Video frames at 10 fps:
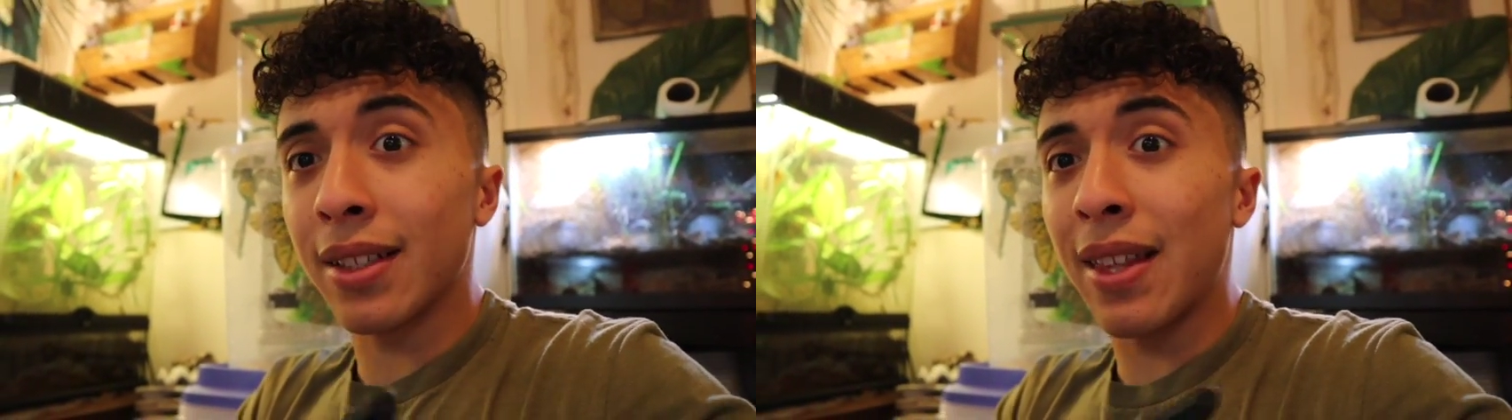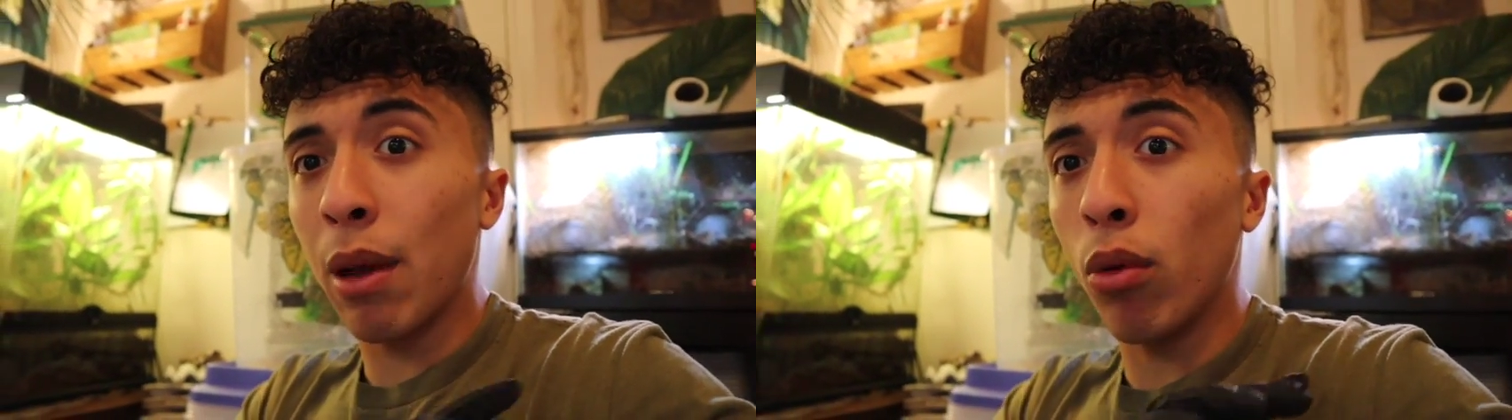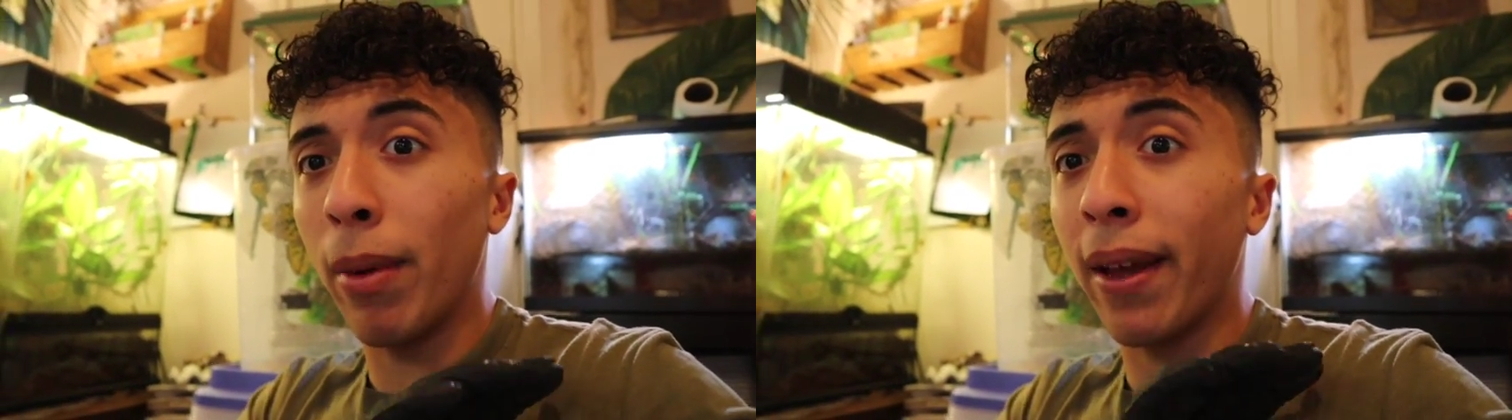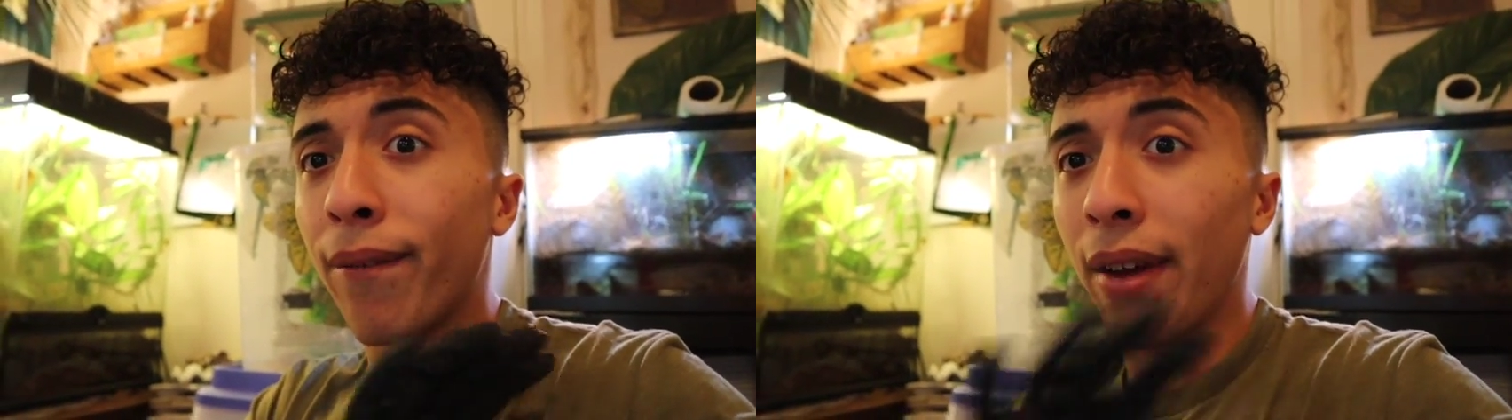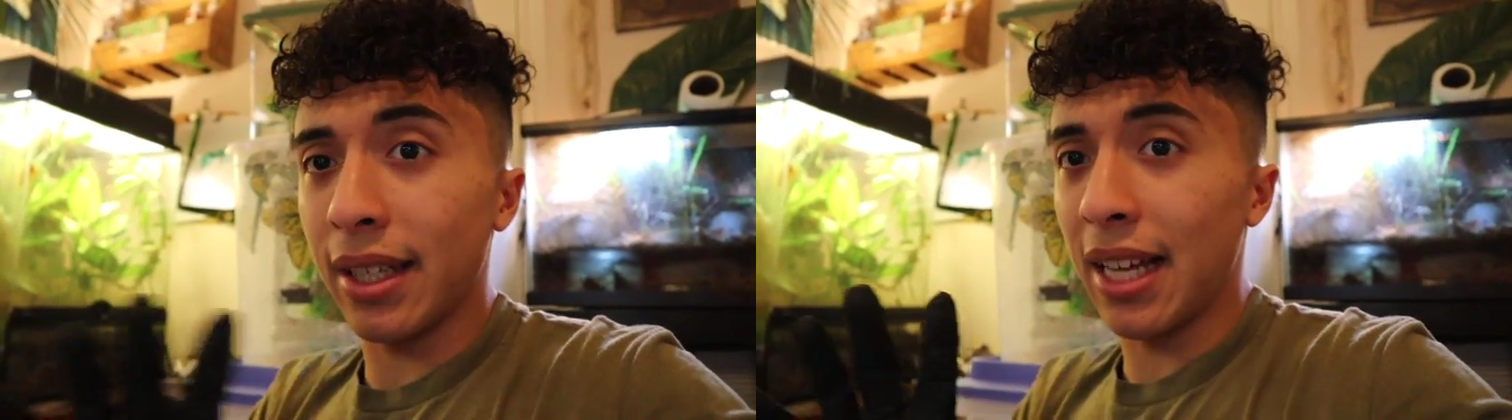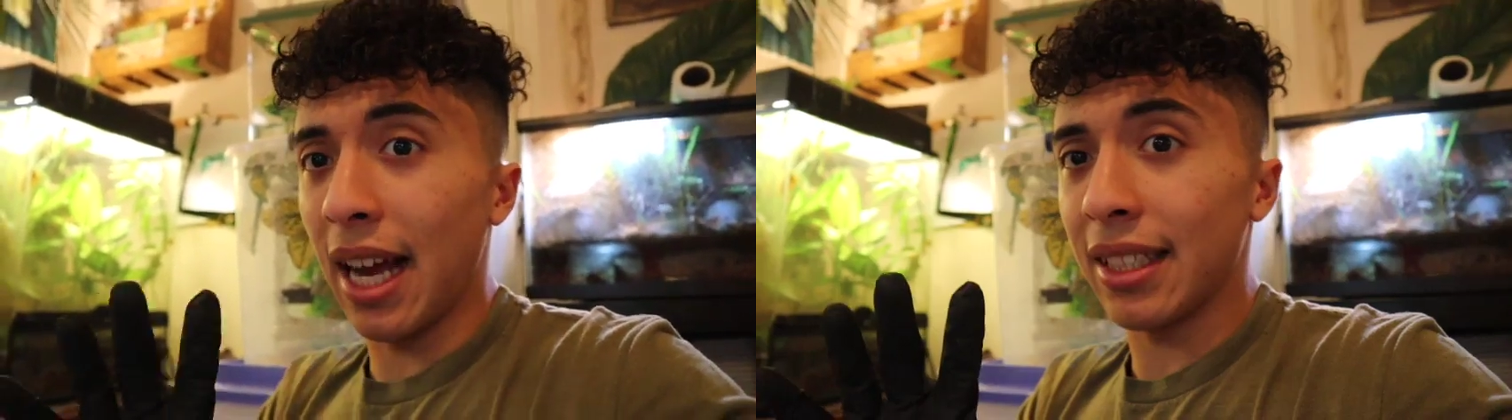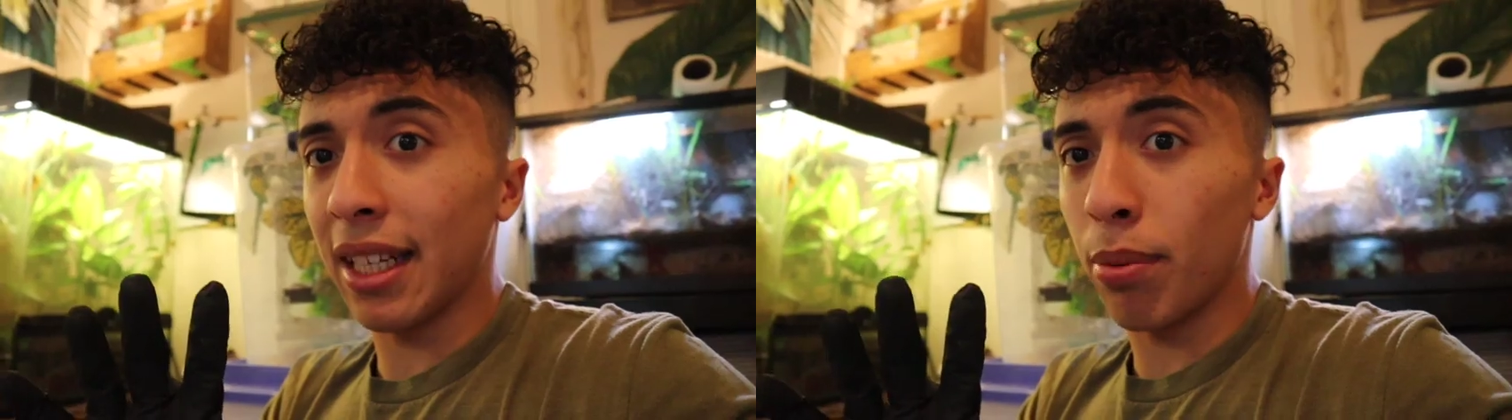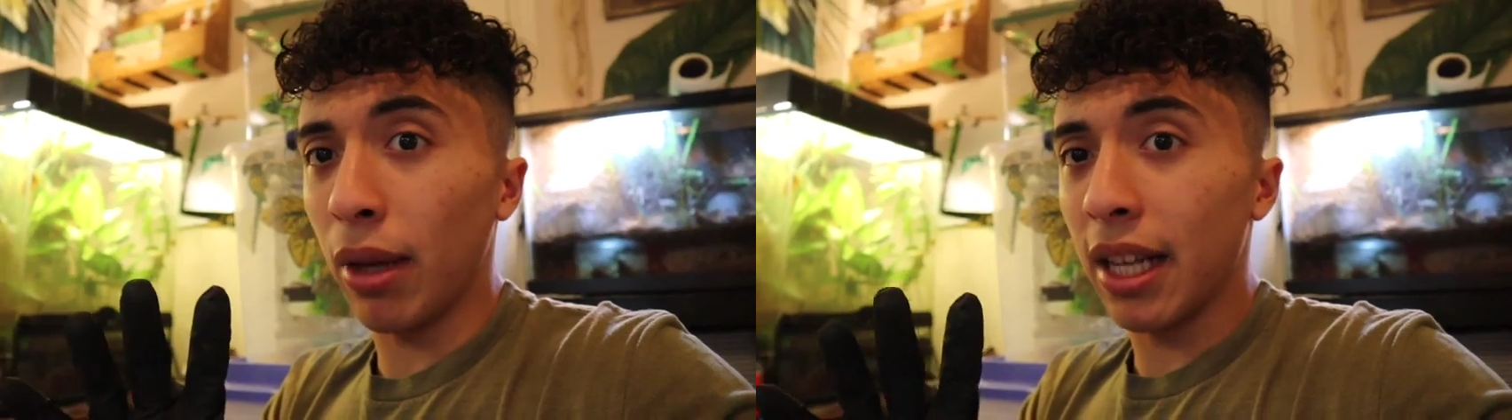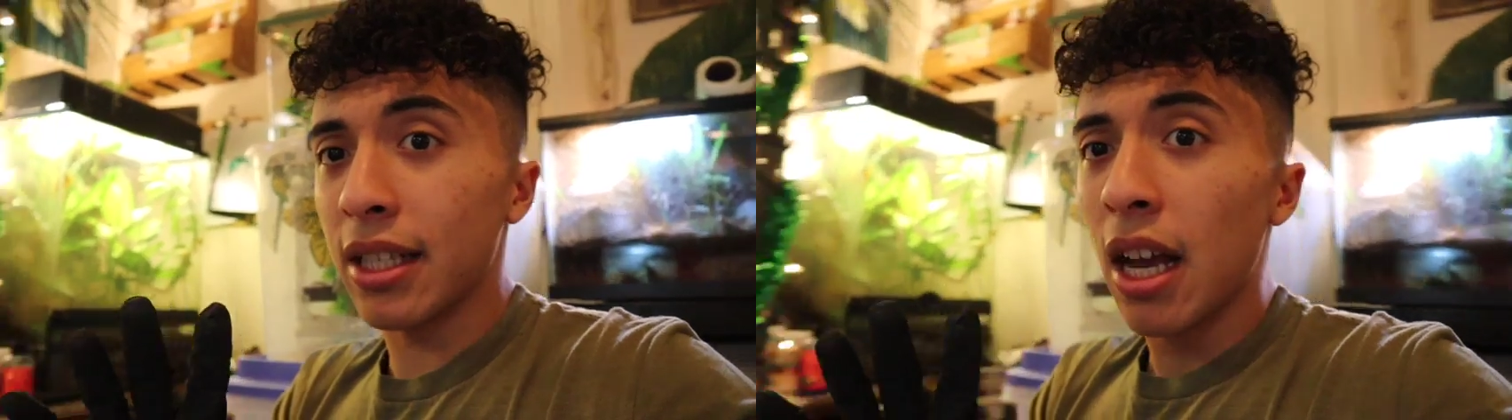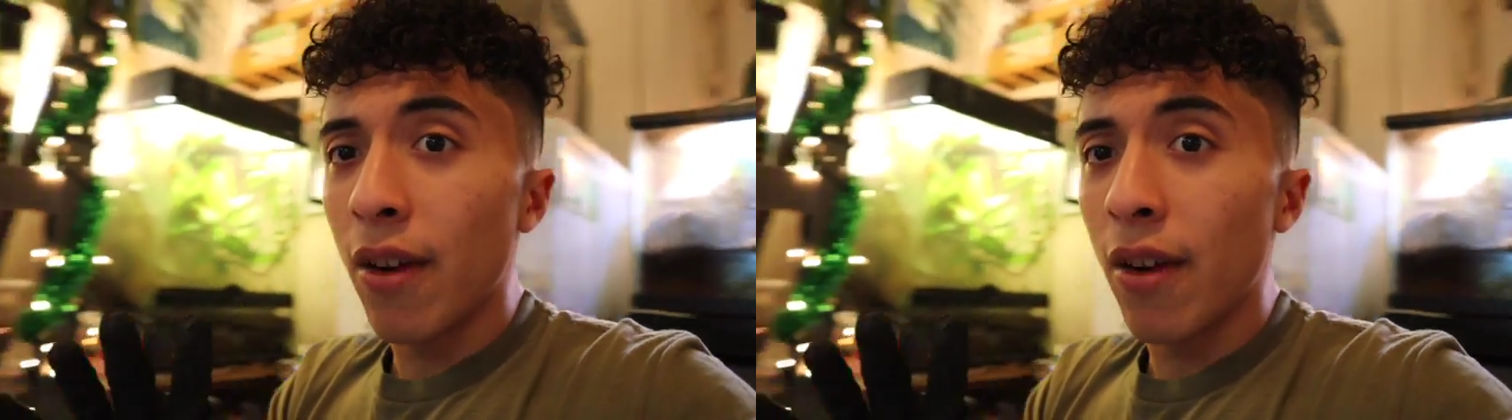they will make fantastic plants